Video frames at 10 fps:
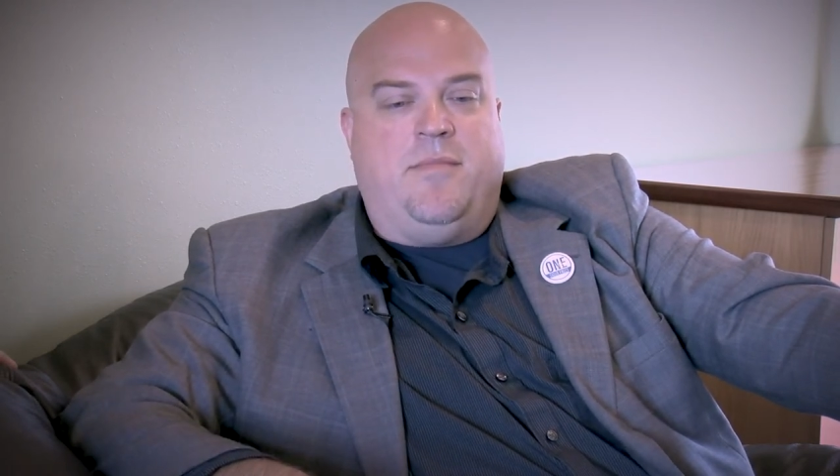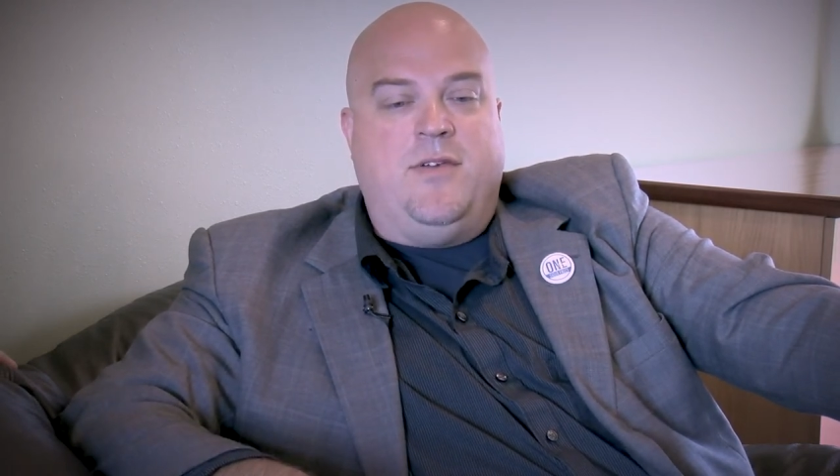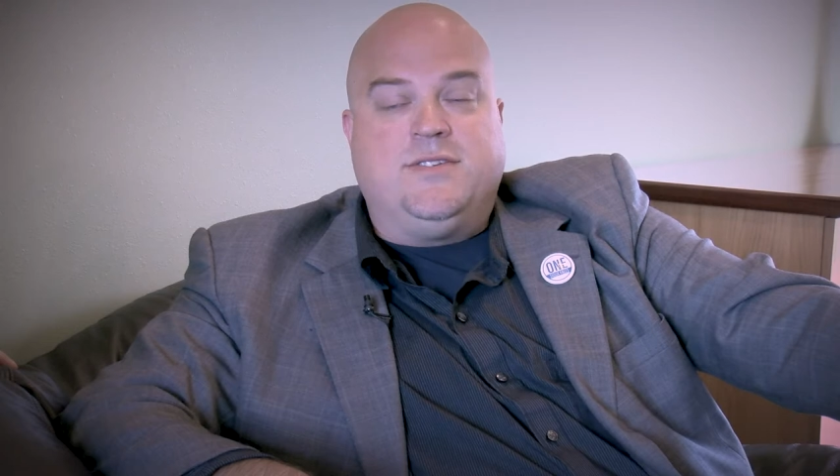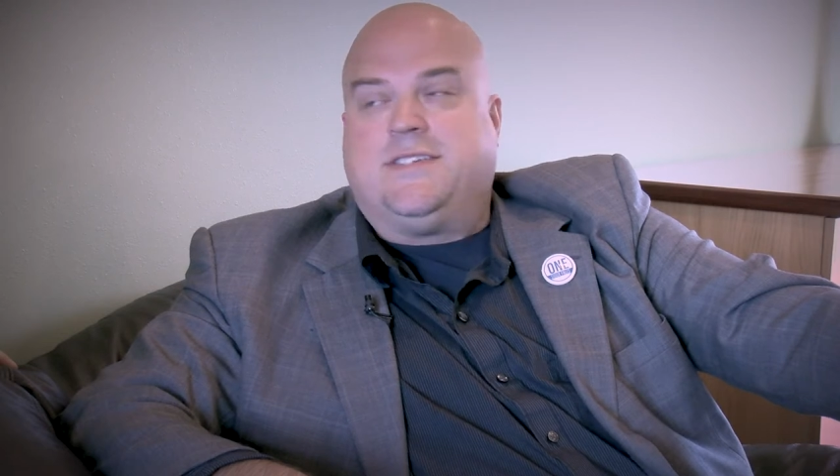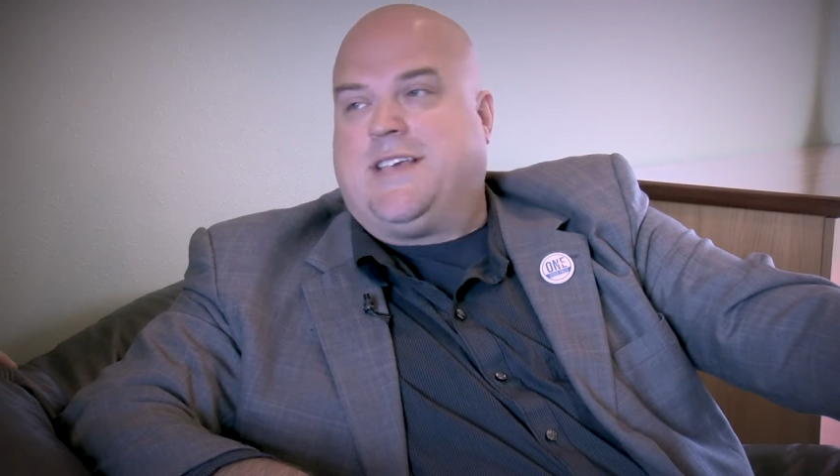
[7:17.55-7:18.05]

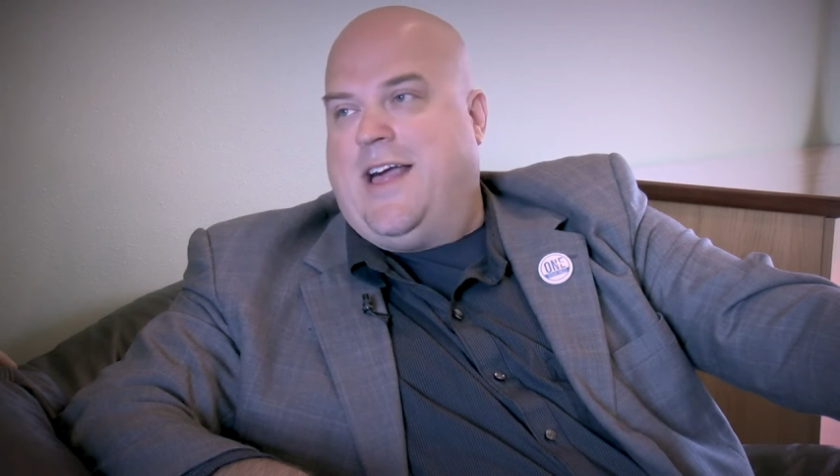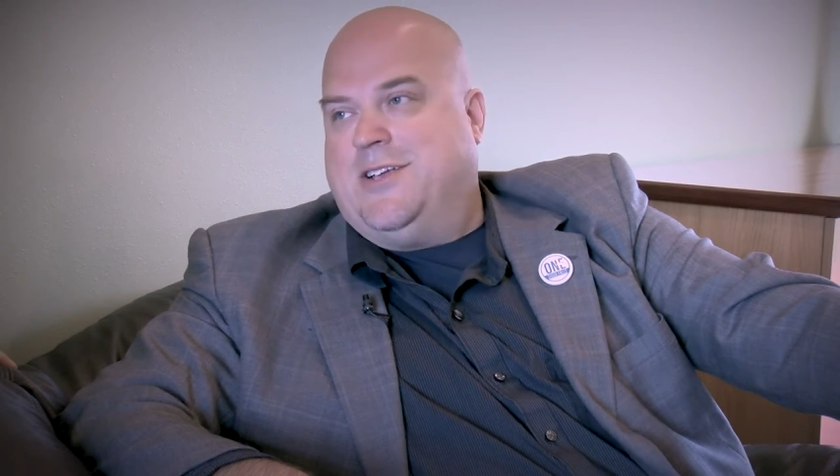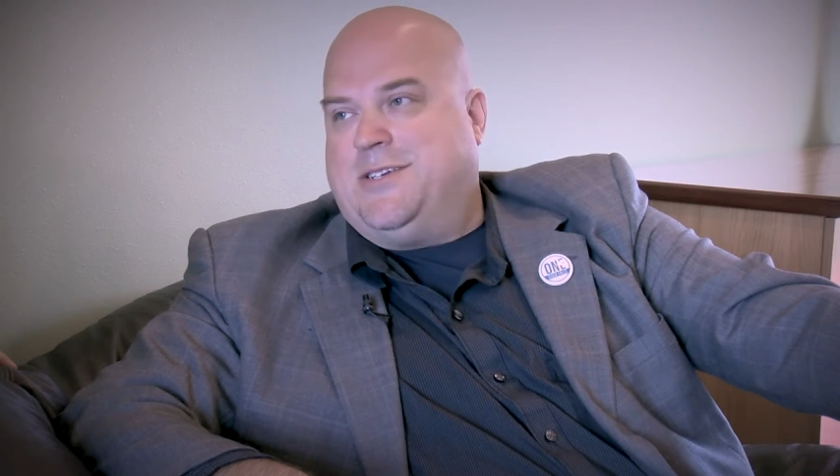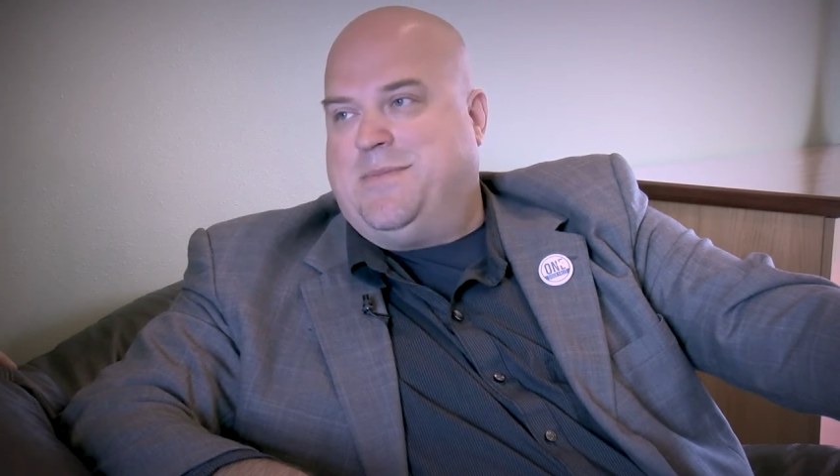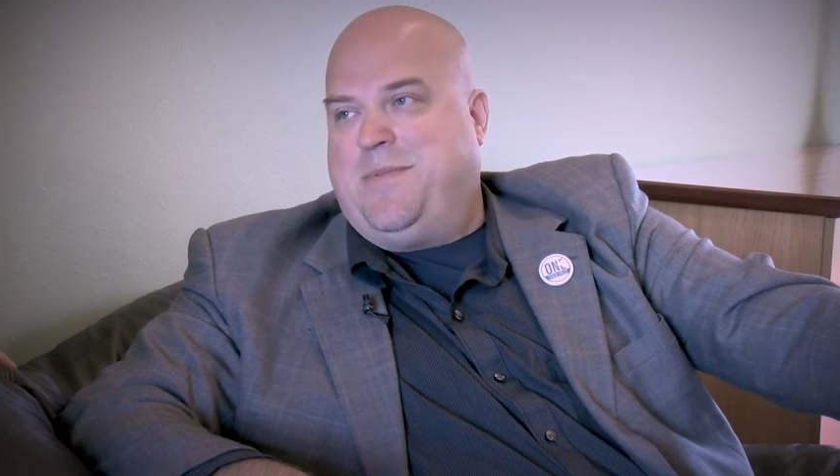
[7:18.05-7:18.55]
music
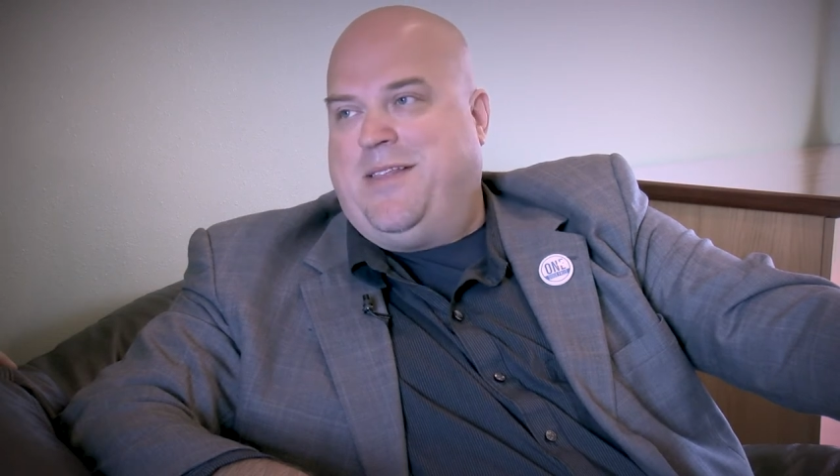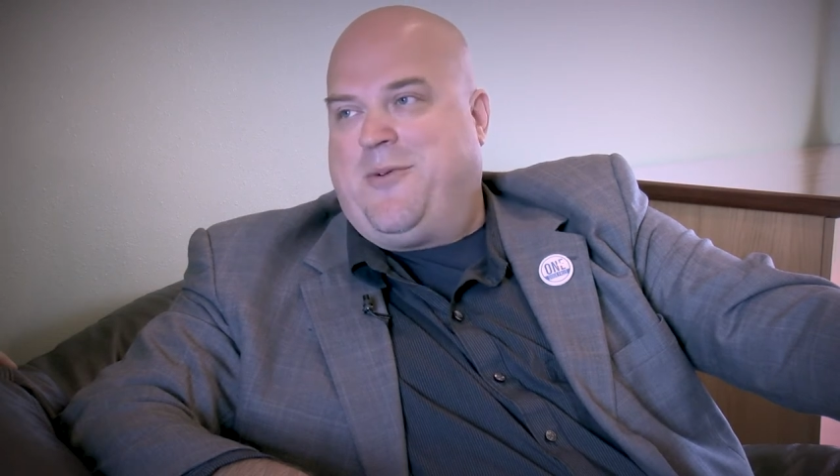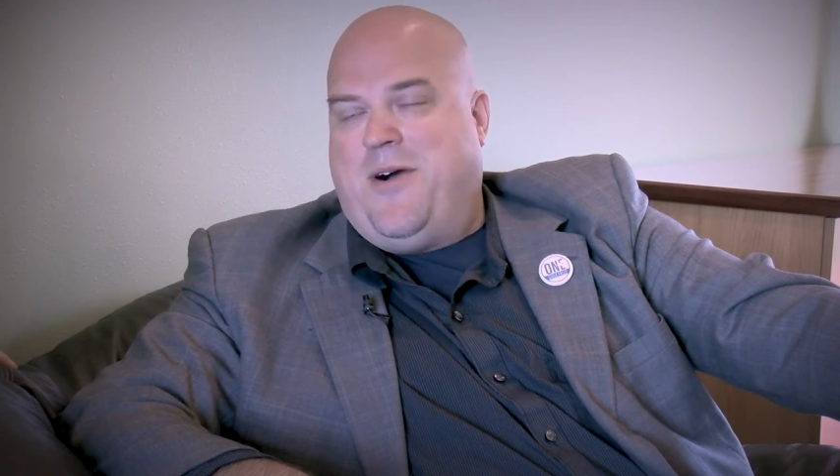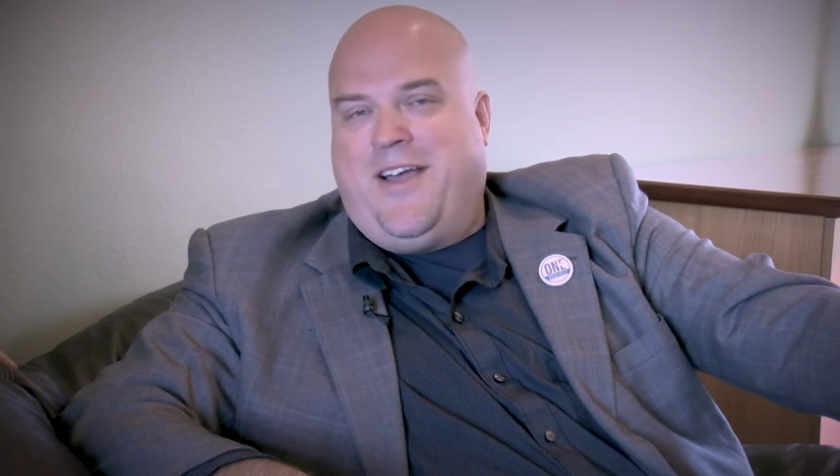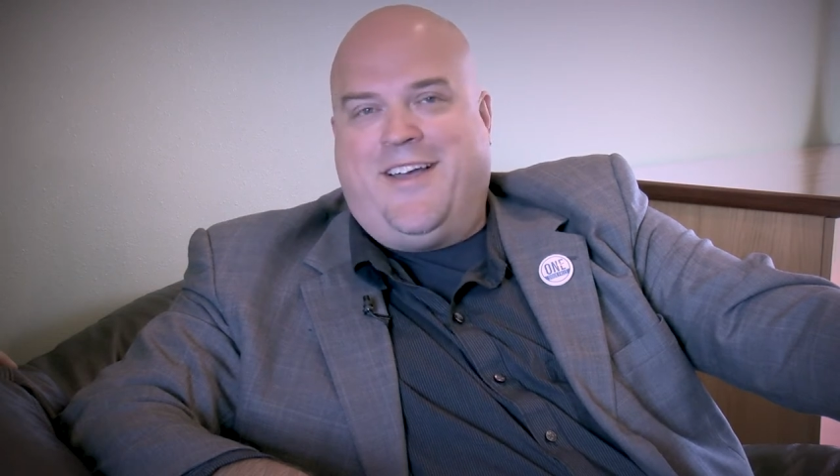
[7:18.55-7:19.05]
scholarship to be in the
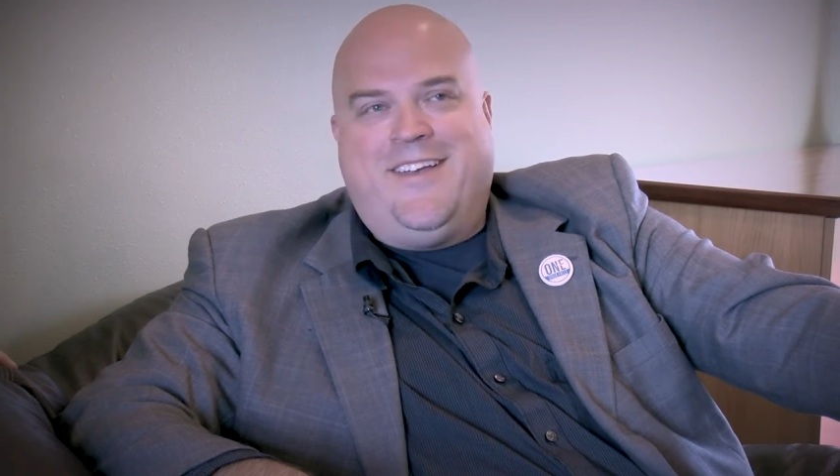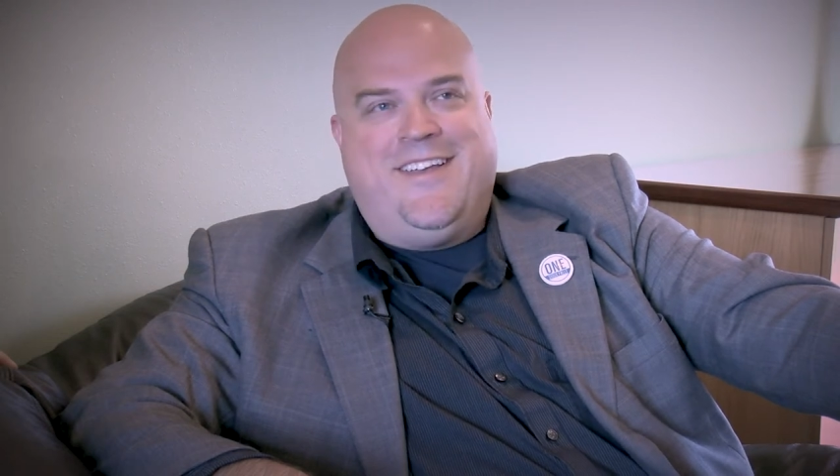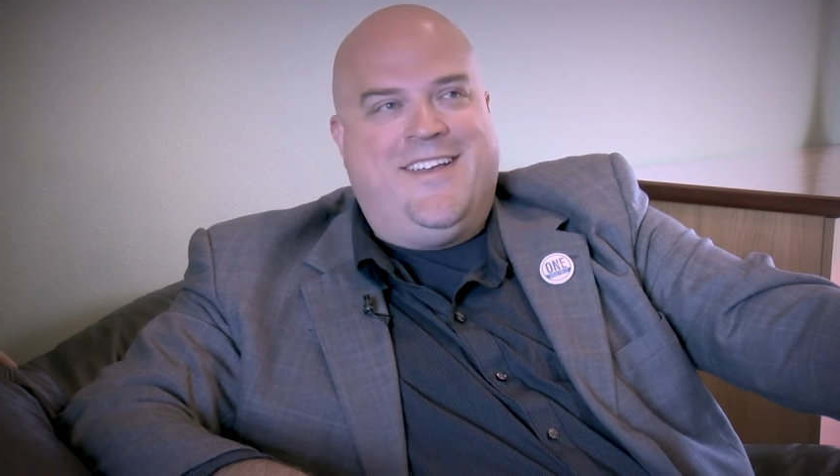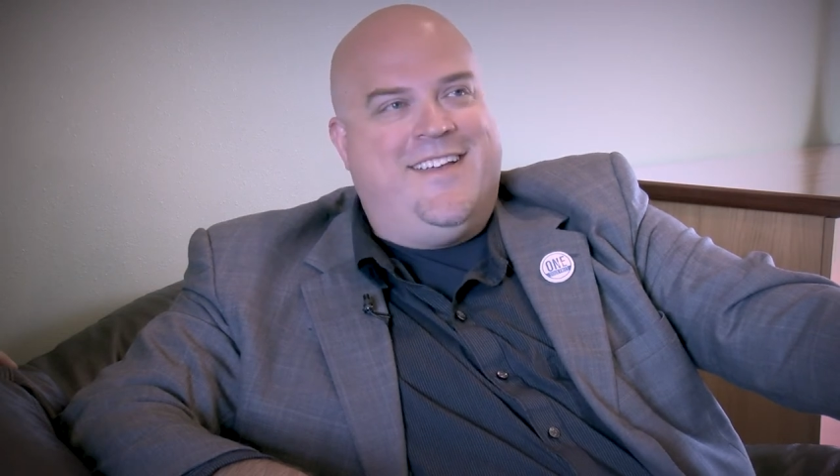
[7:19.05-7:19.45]
choir,